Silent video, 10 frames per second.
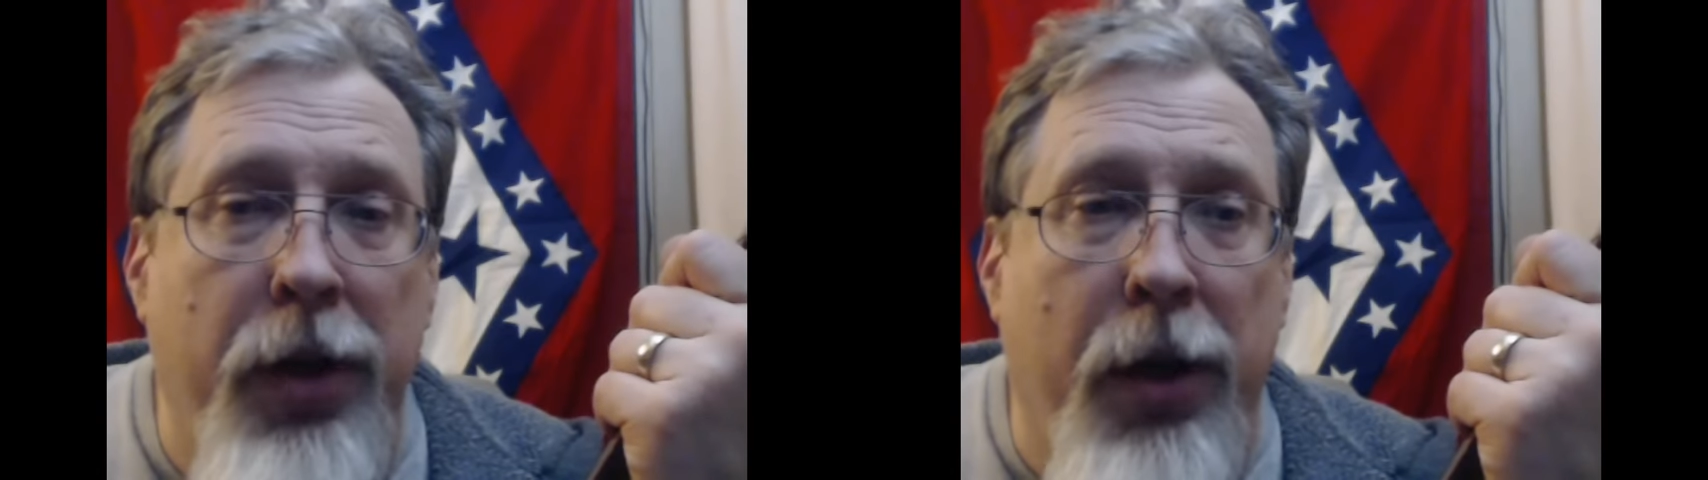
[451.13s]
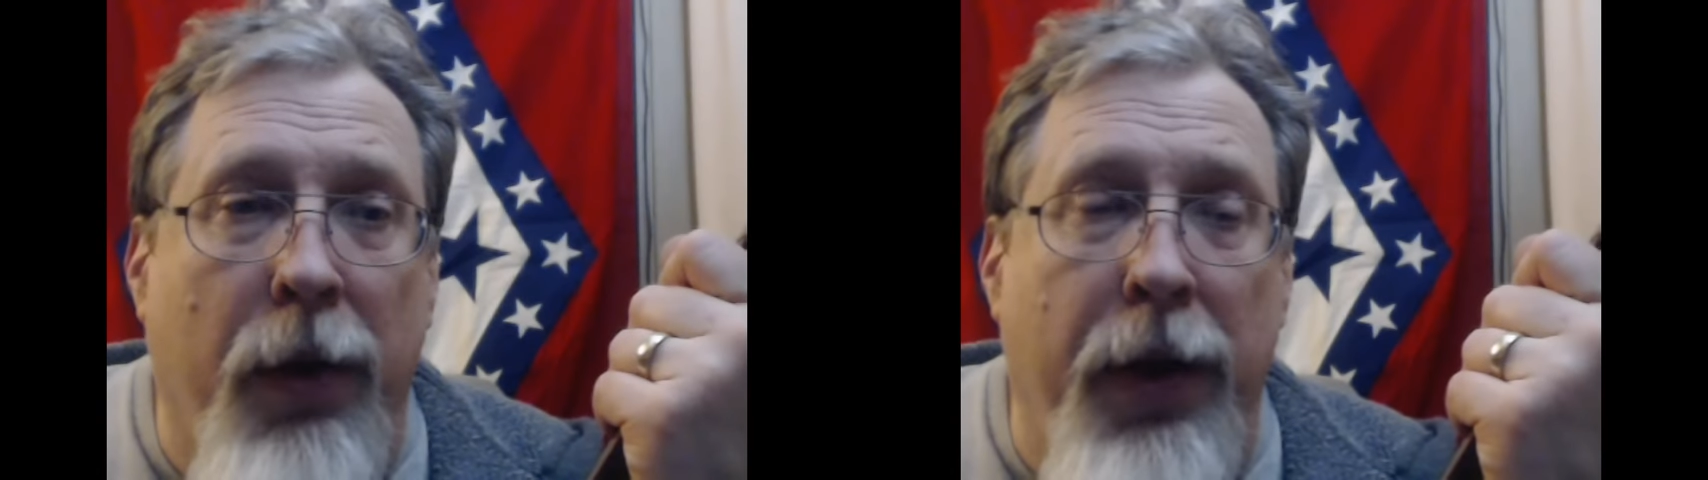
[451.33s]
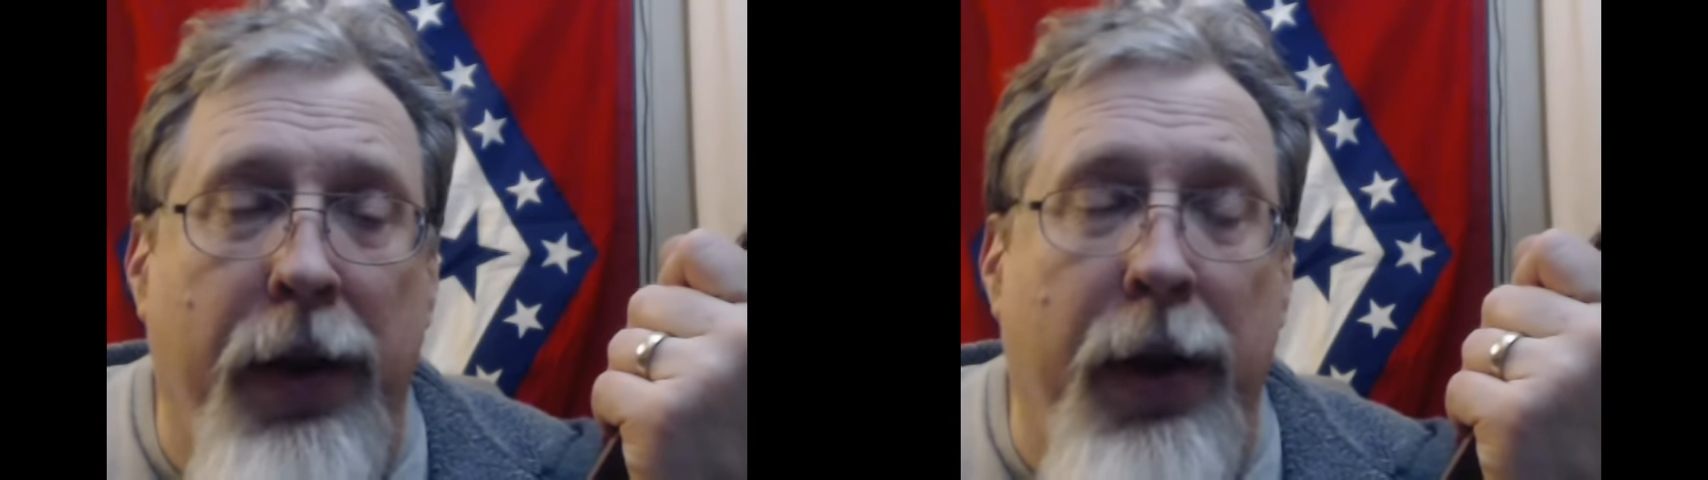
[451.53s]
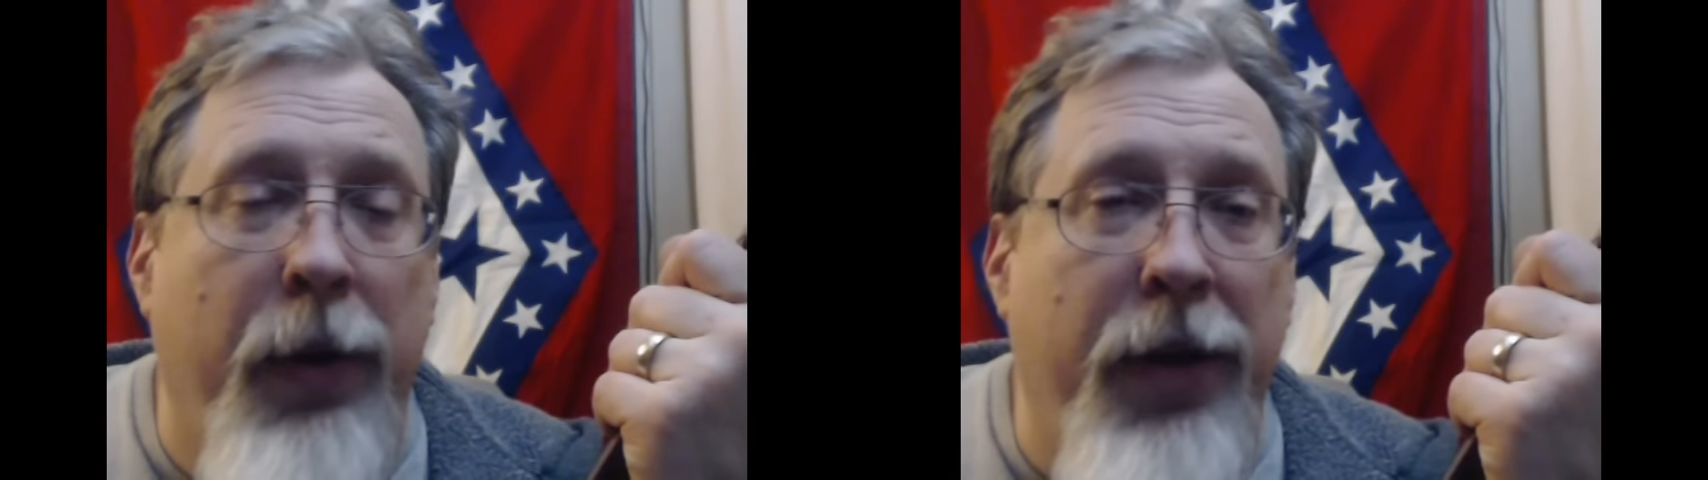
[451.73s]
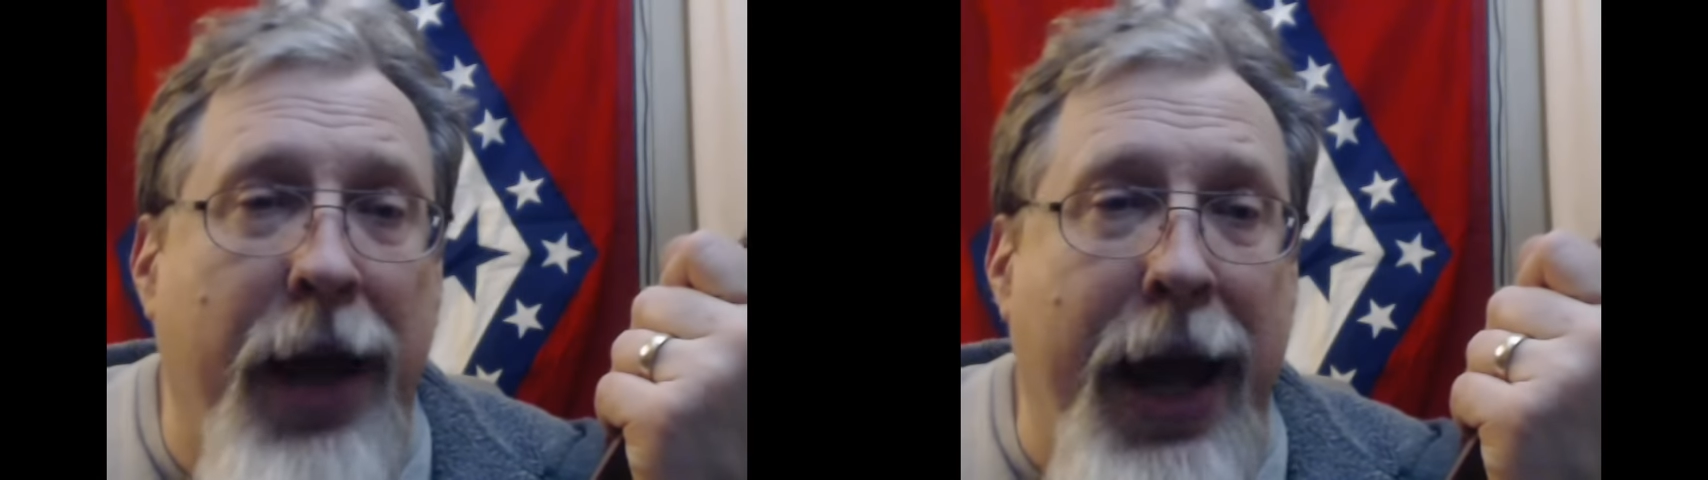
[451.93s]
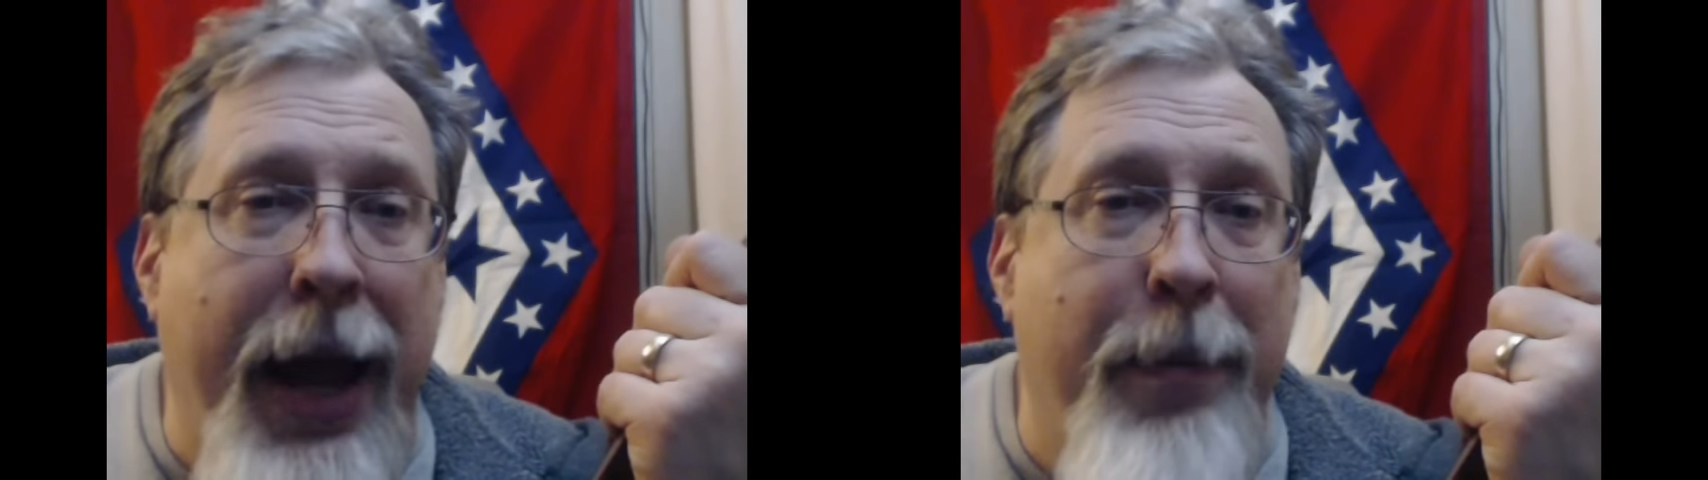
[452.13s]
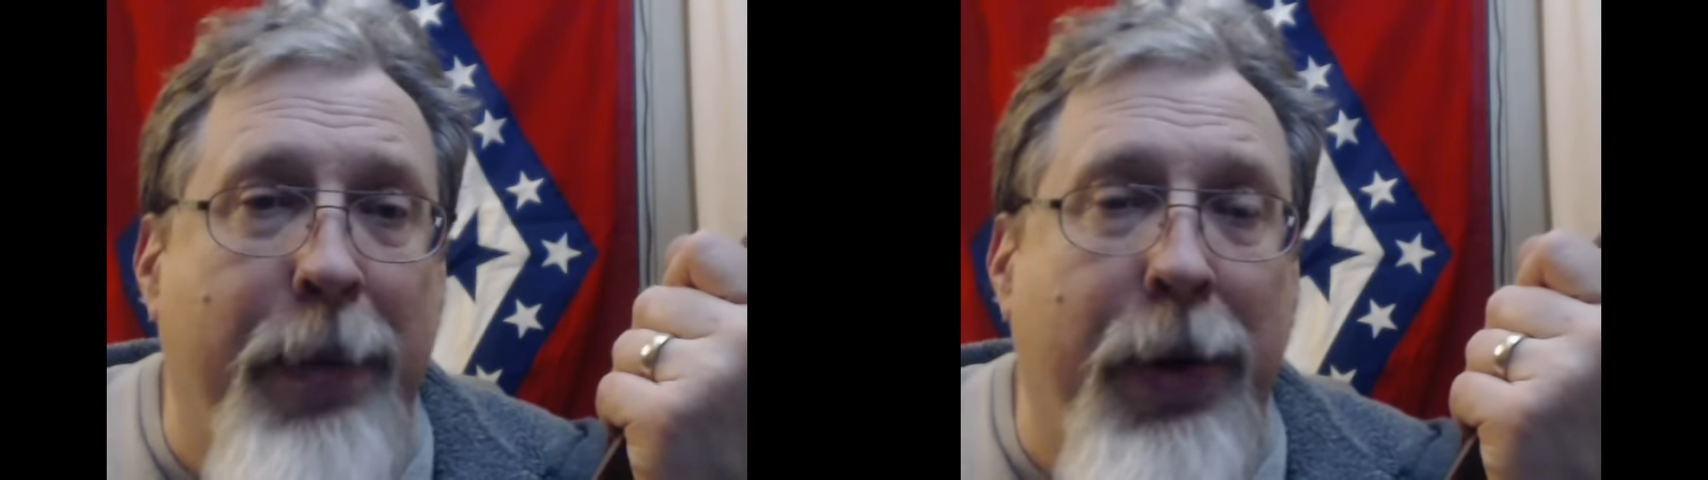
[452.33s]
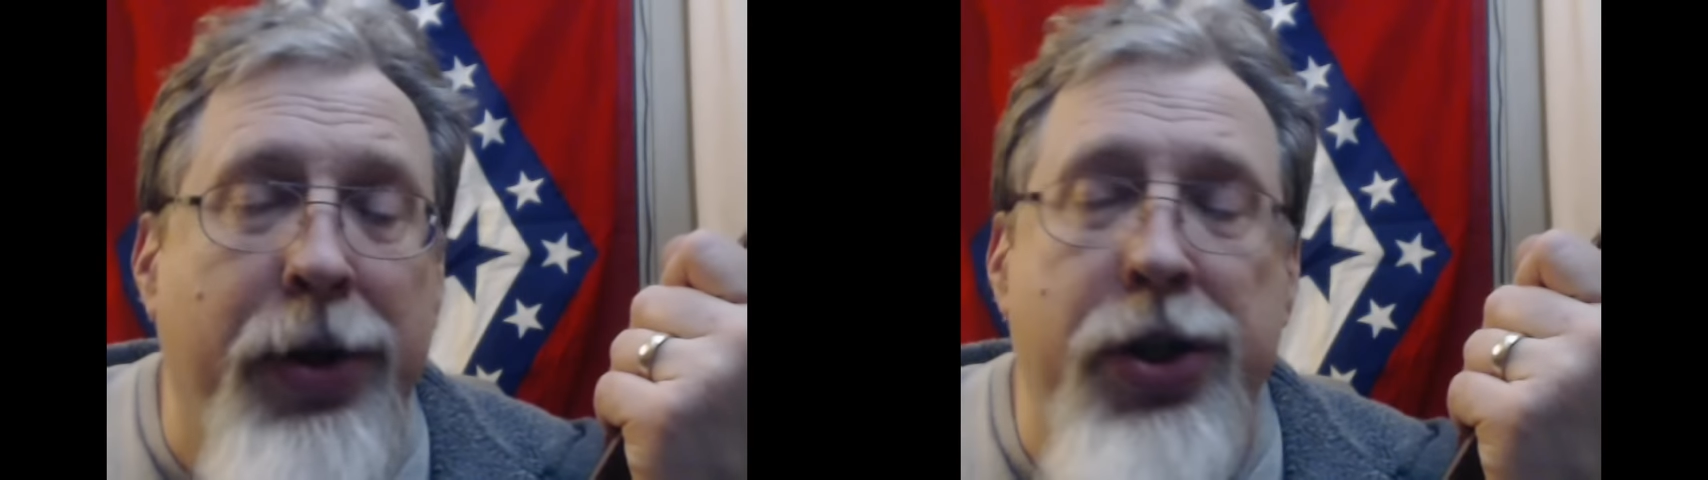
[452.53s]
You know that there was an
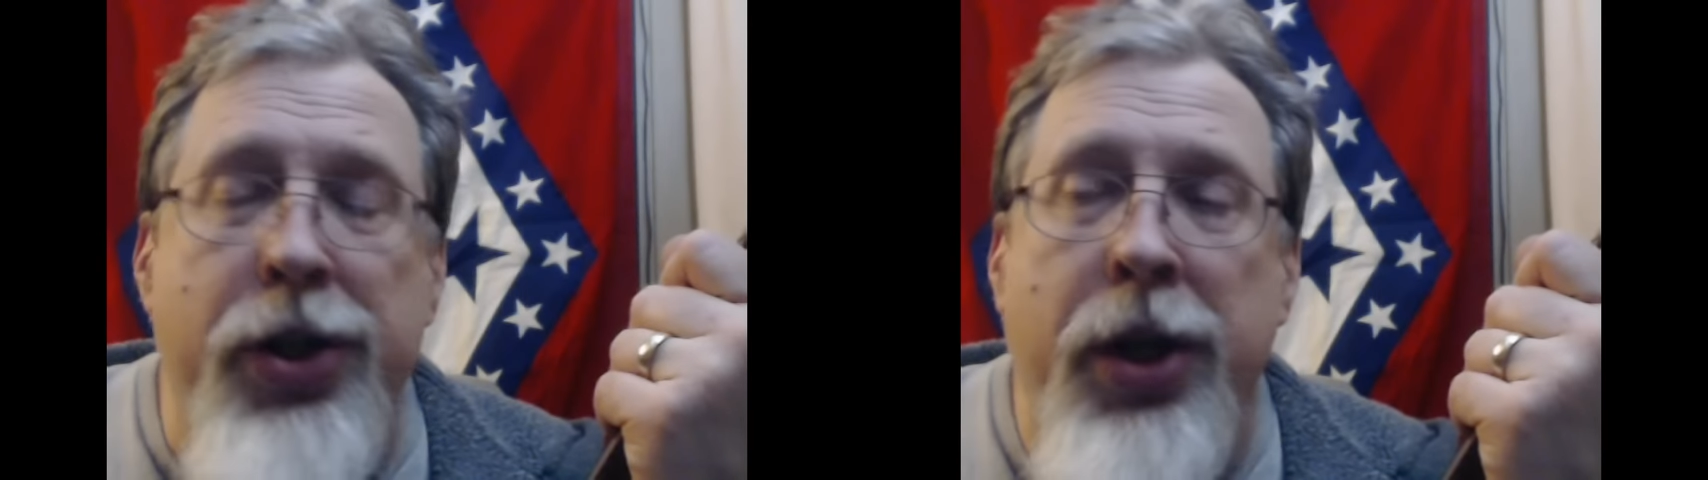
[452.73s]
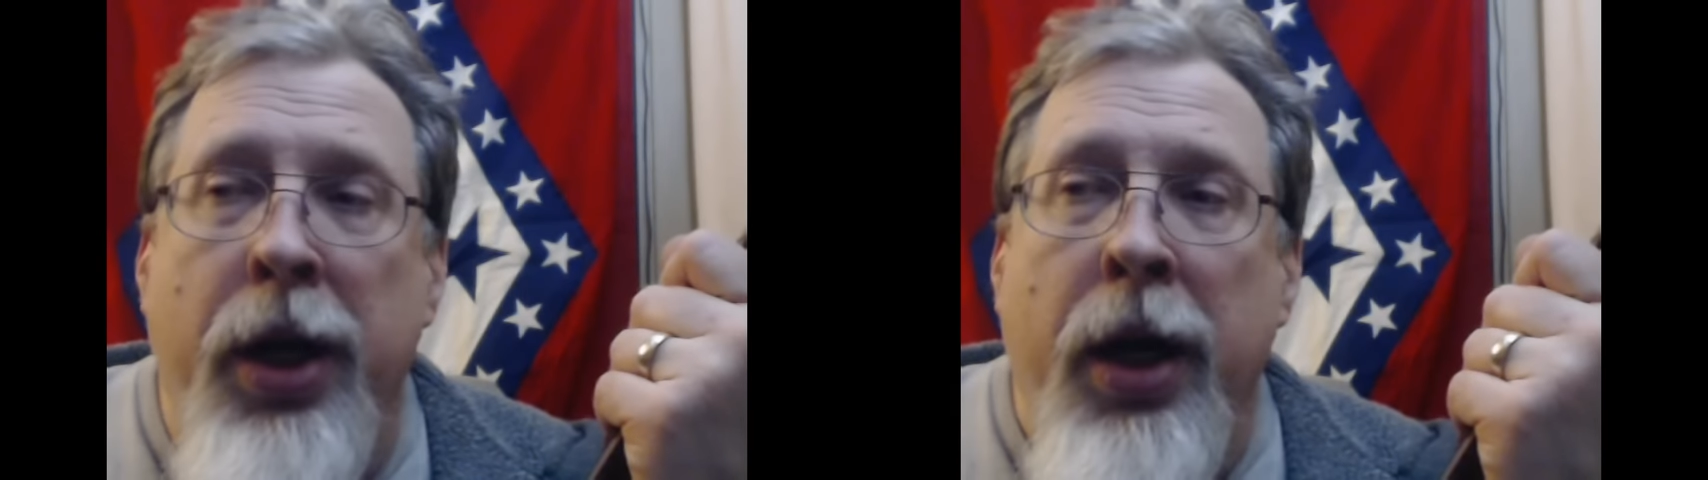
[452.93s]
ambush,